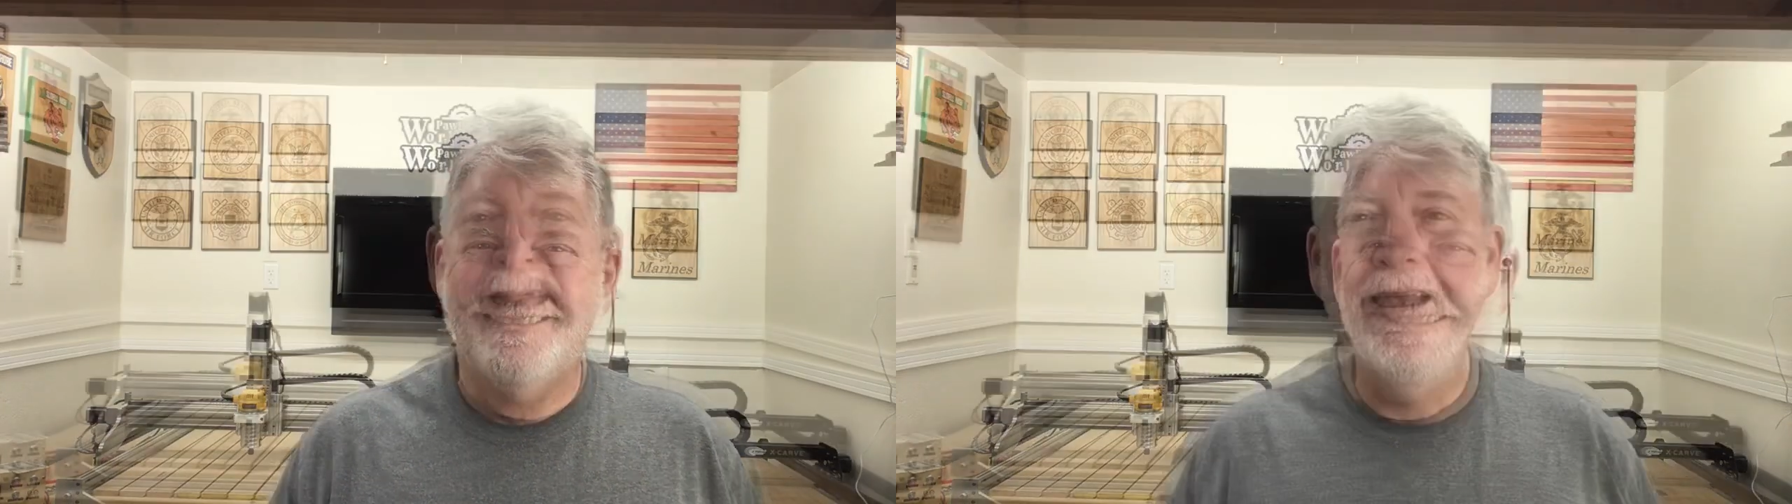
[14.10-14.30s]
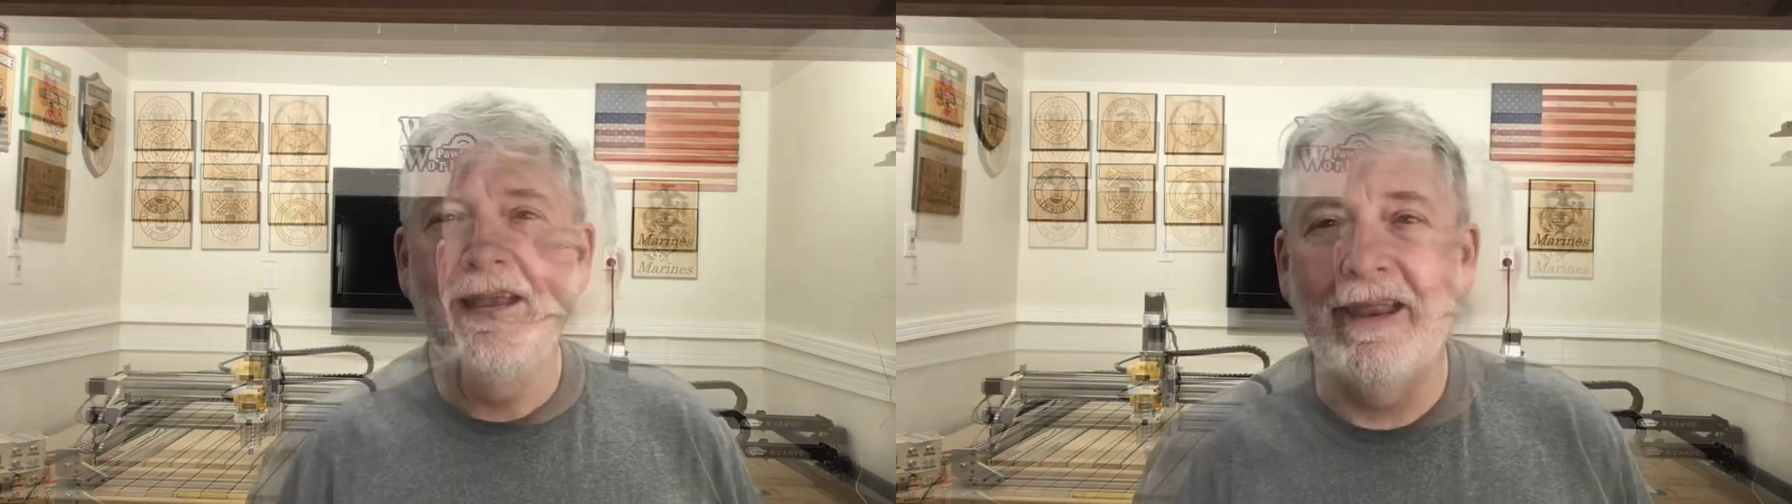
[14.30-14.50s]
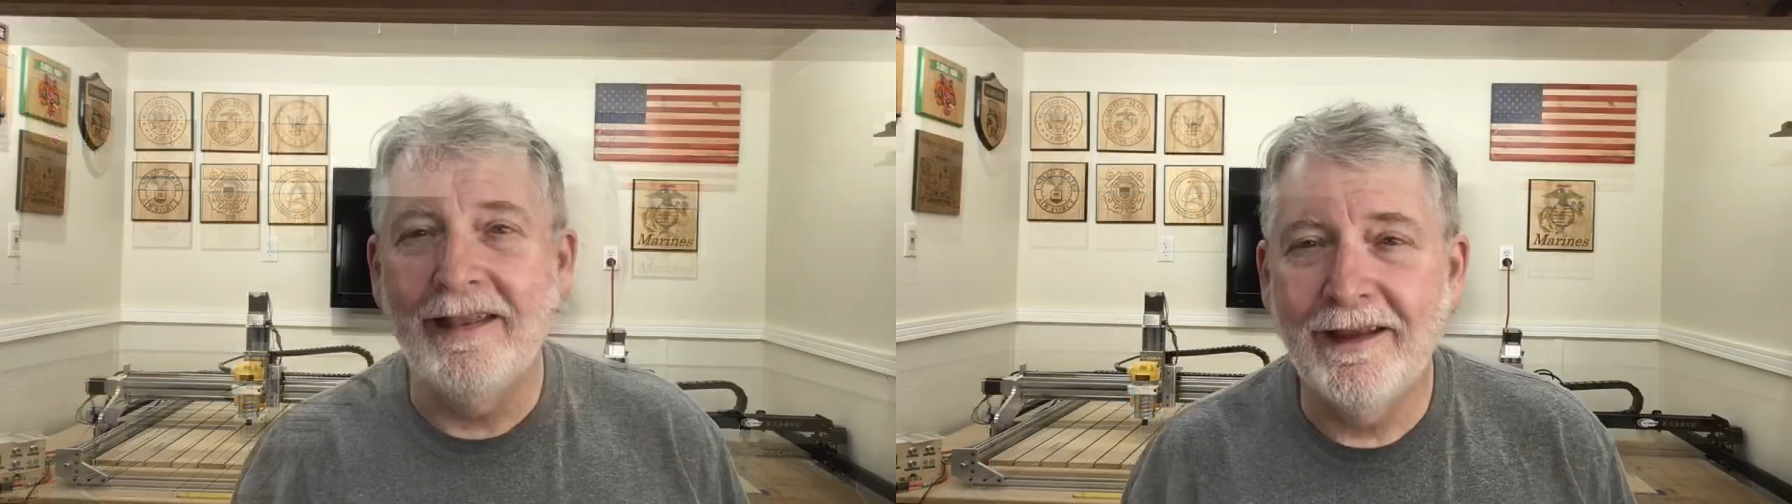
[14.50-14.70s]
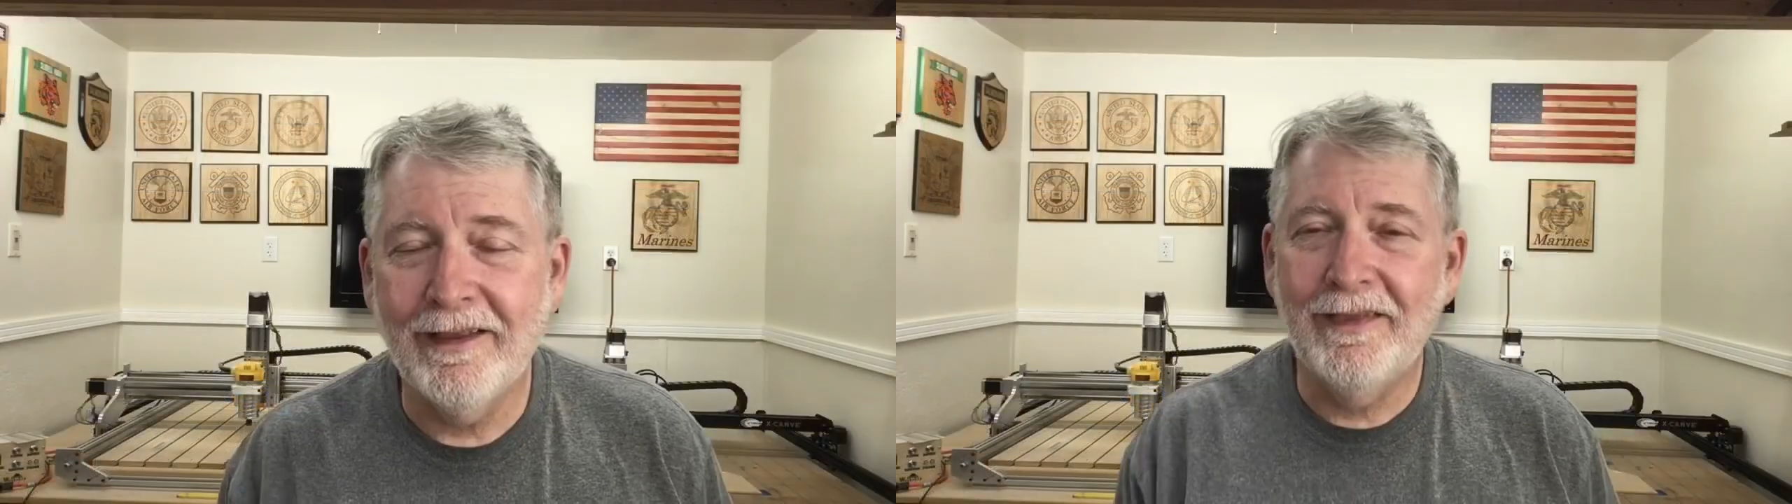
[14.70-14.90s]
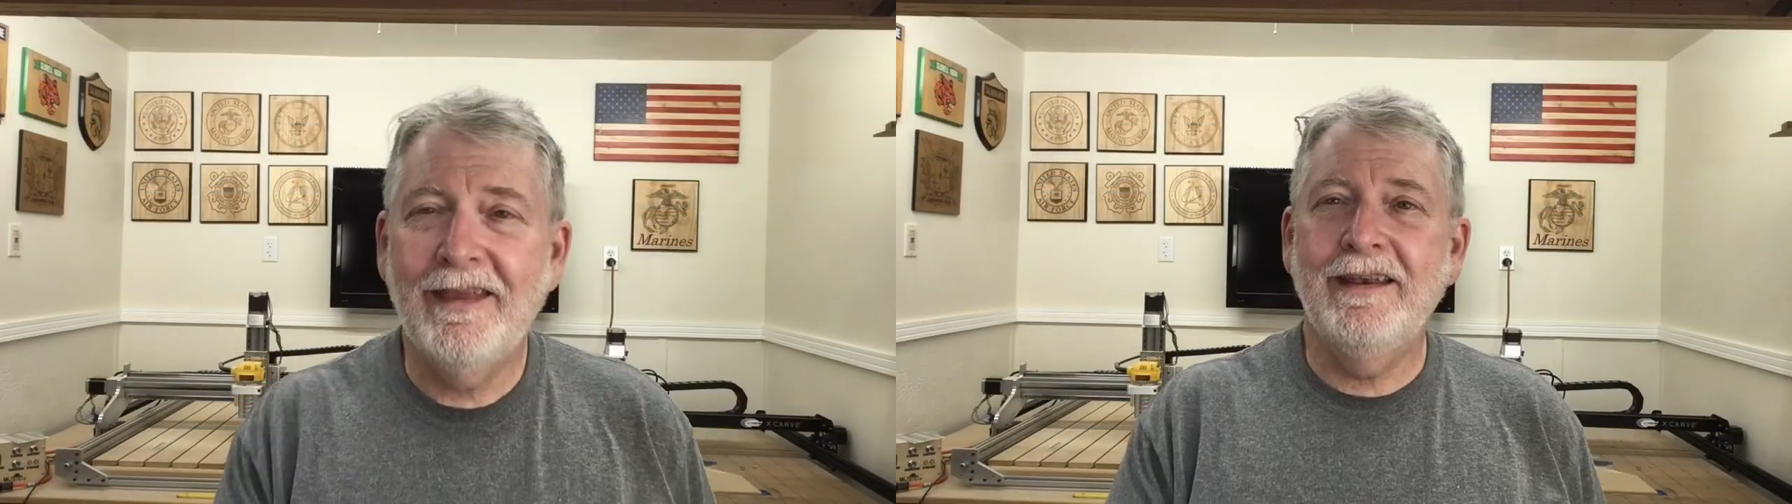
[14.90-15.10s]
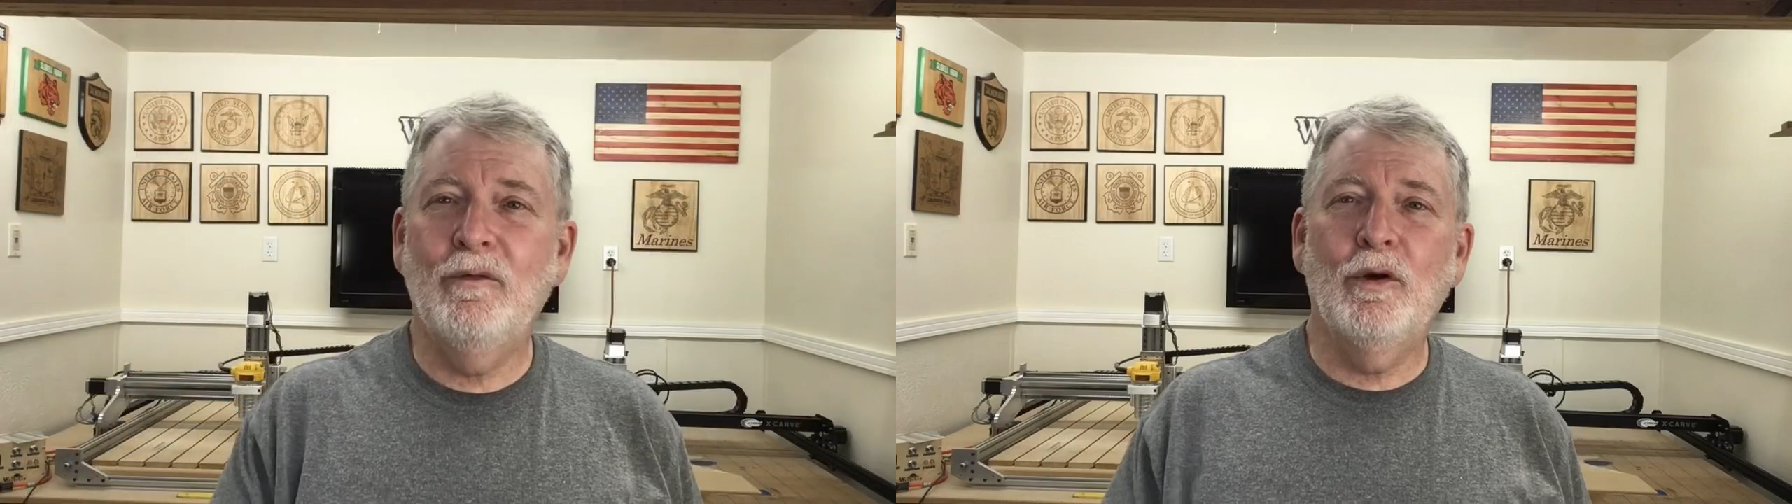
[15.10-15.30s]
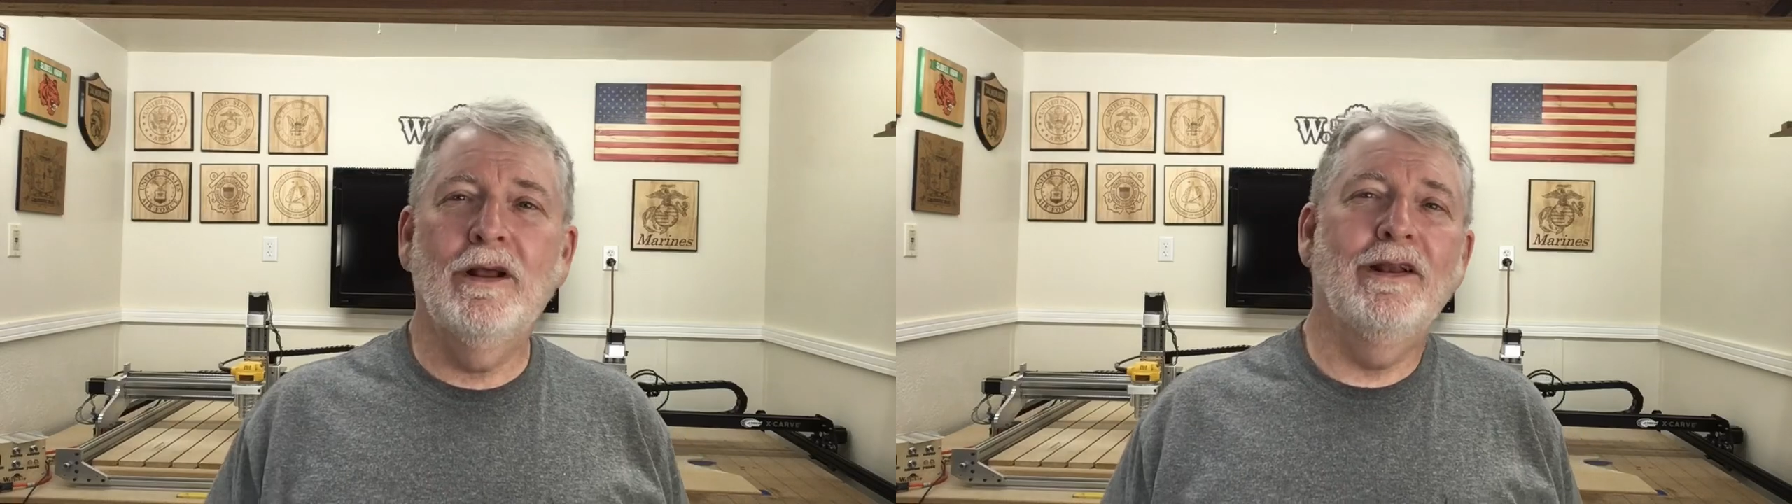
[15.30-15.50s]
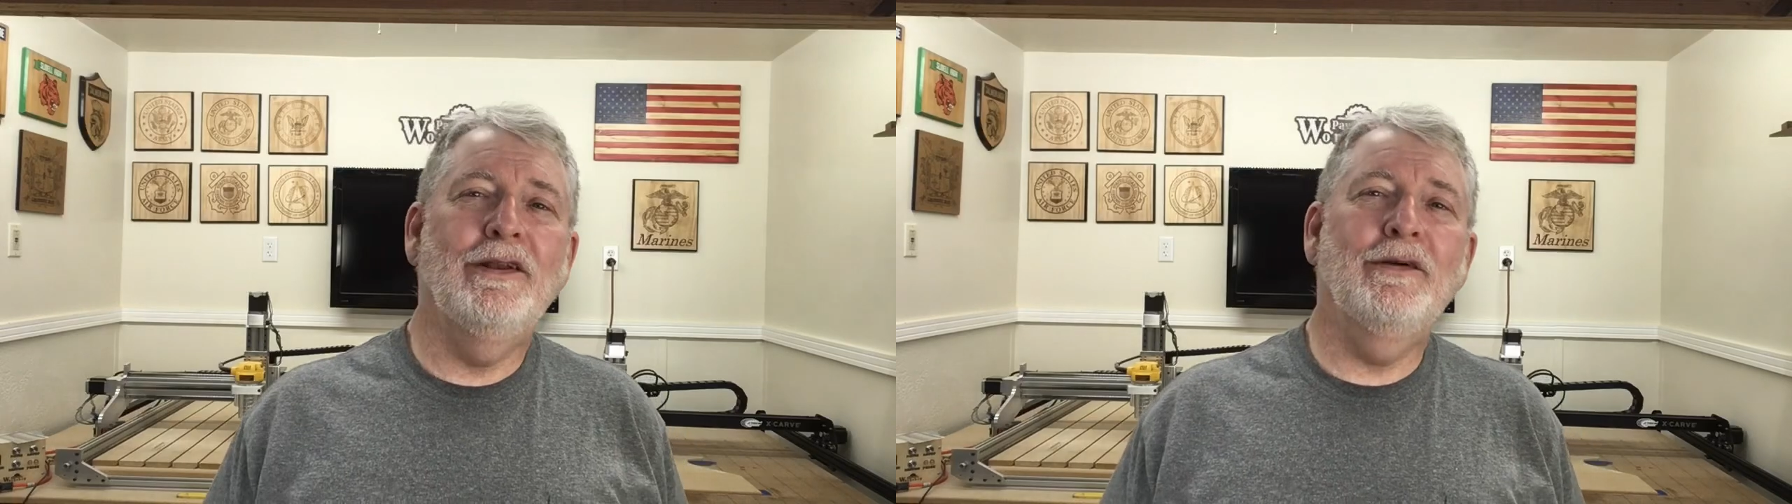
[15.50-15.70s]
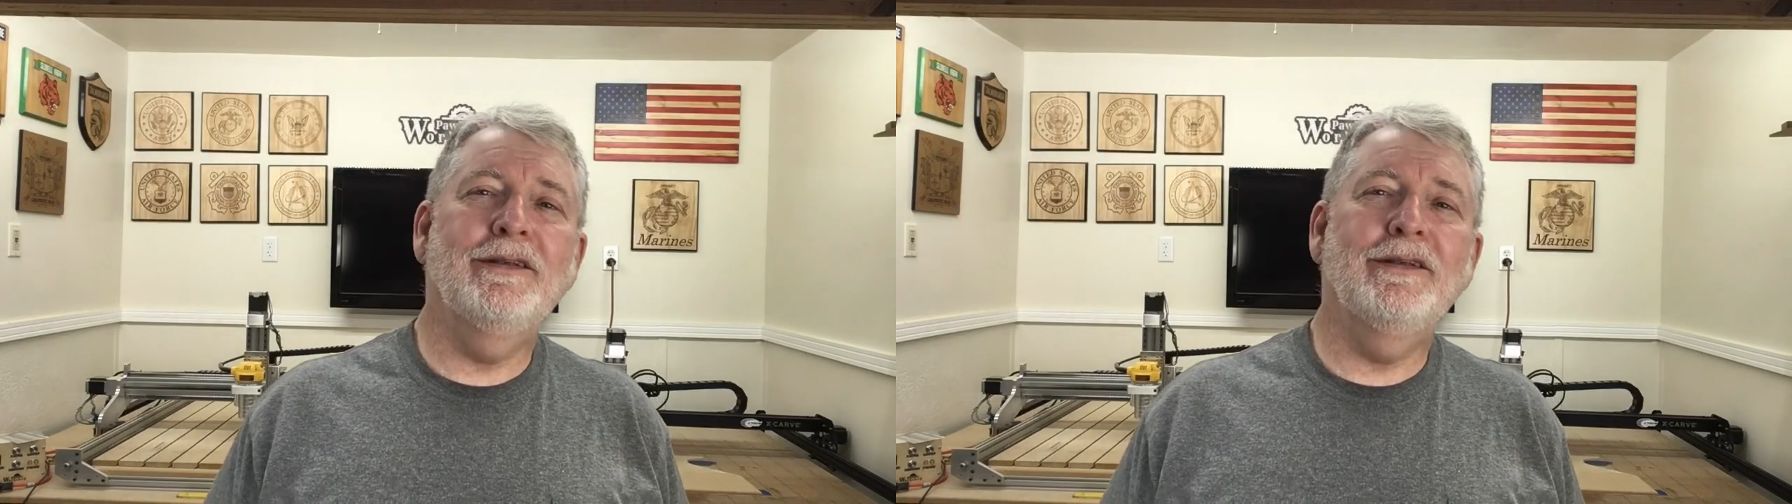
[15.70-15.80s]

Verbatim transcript: Now the other thing that we're going to do is